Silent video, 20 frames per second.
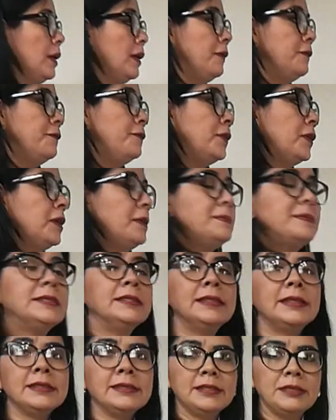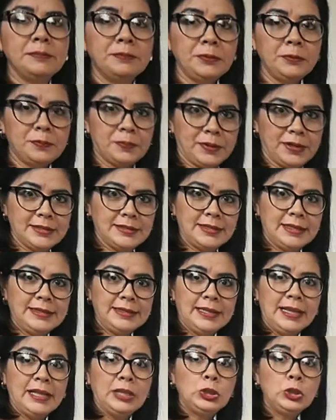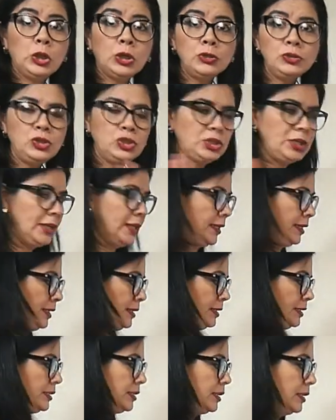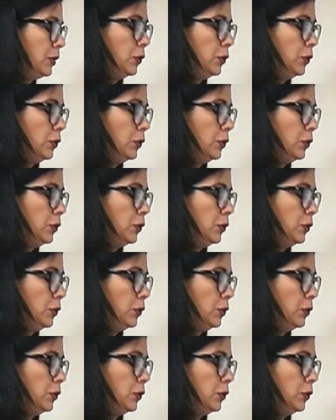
Verbs in the simple present don't change